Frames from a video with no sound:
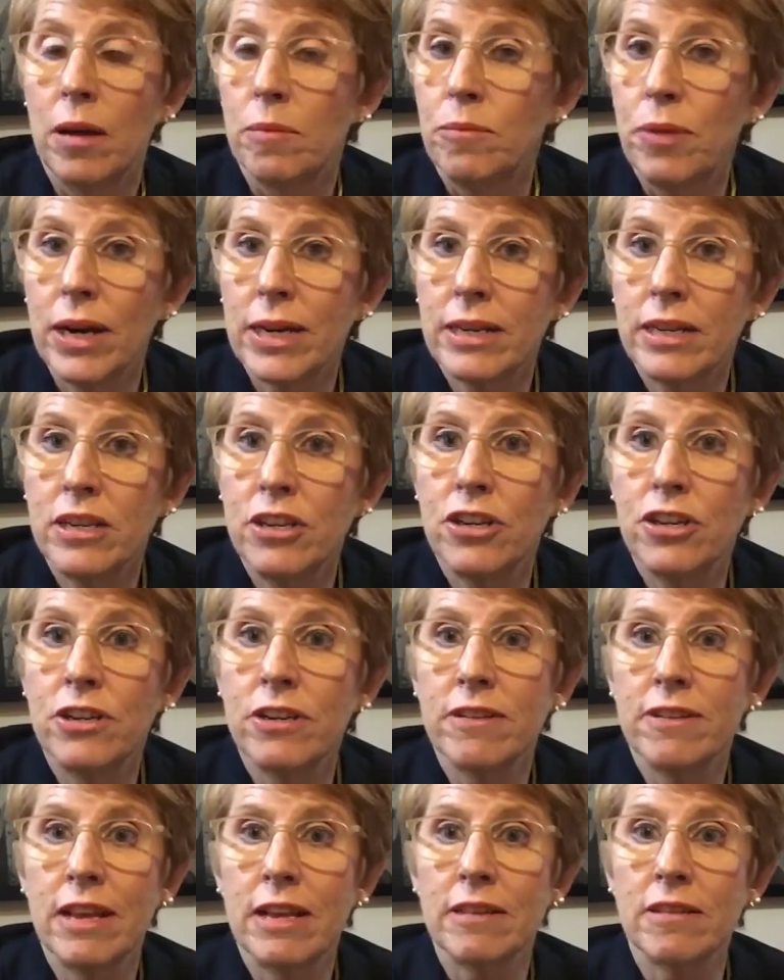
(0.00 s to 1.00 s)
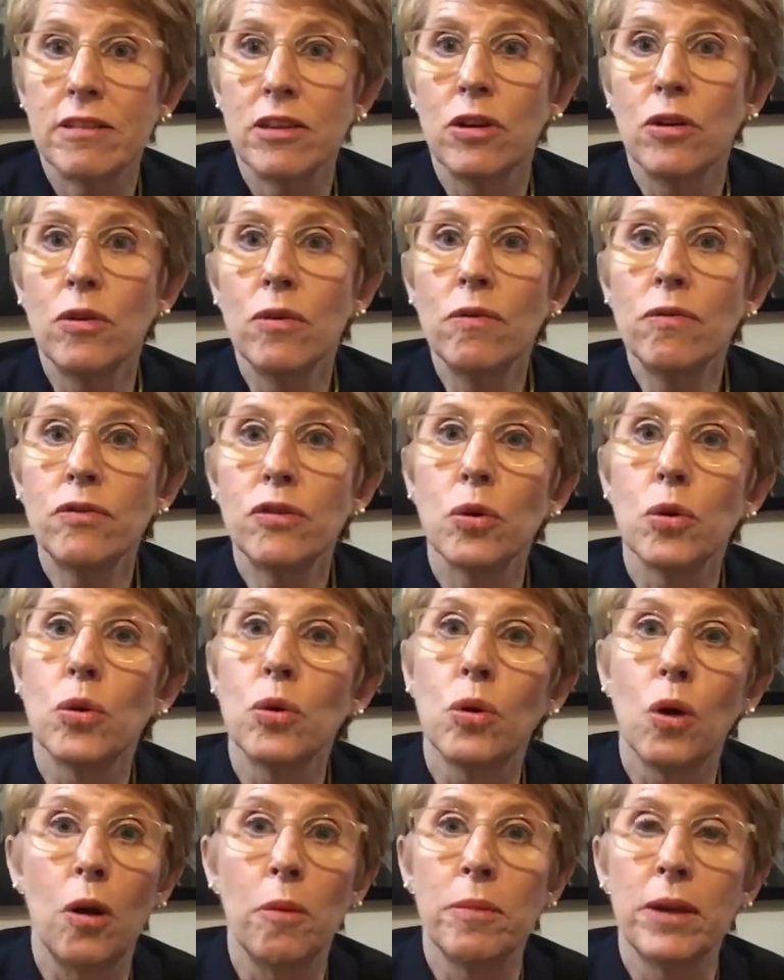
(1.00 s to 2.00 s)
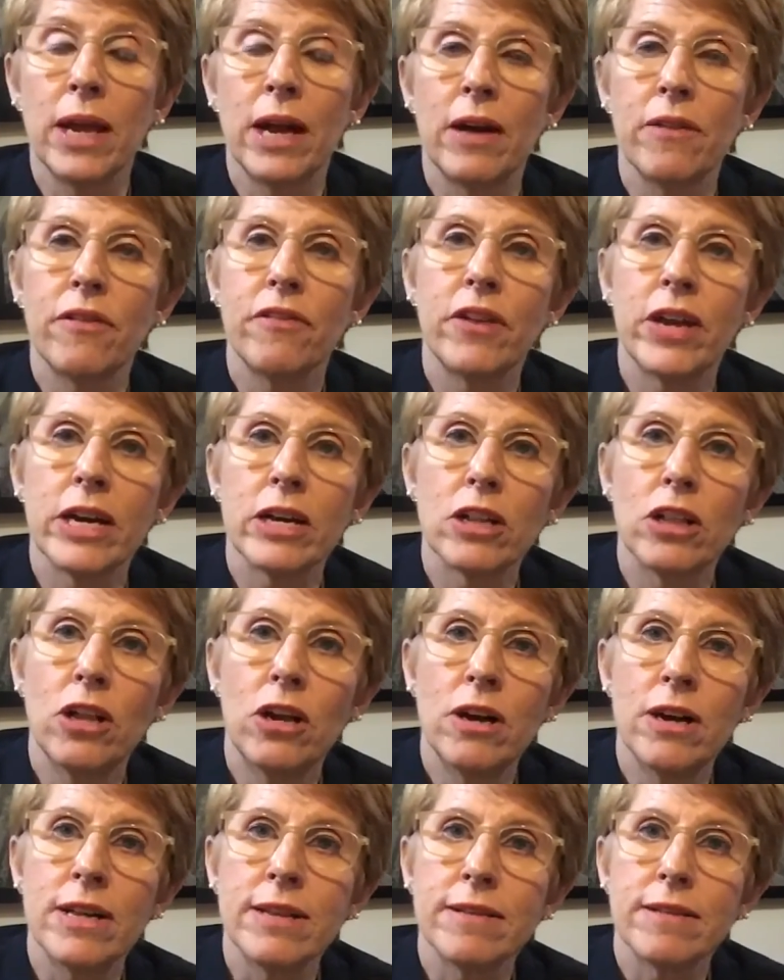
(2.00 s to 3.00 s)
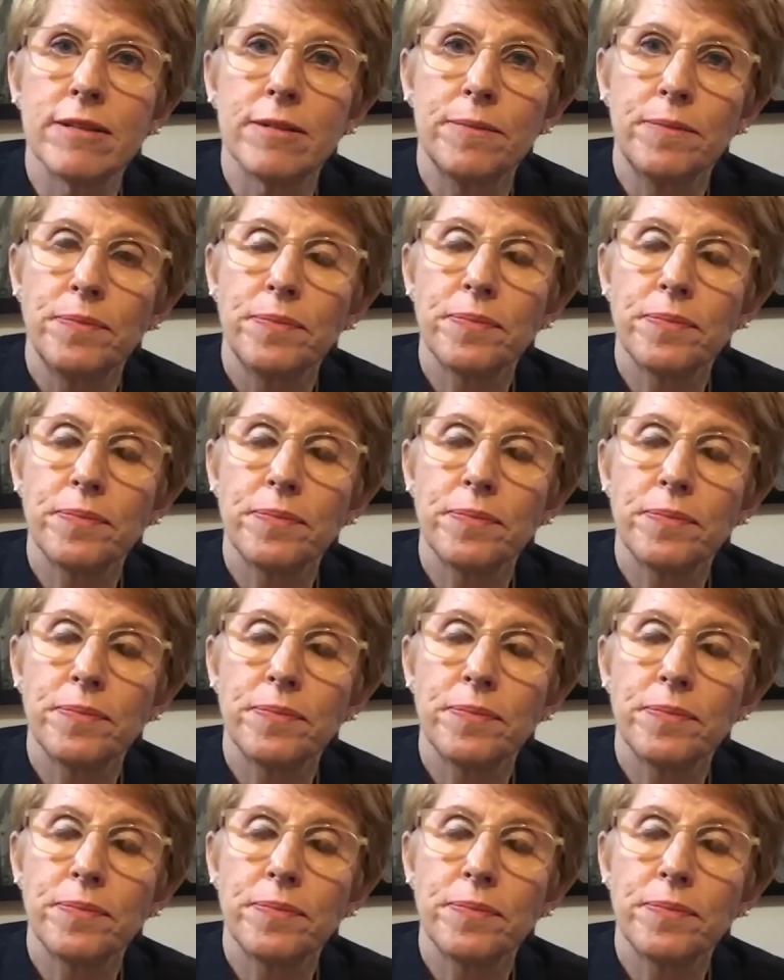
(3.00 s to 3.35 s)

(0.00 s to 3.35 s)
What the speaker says: practitioners ourselves or on behalf of our clients.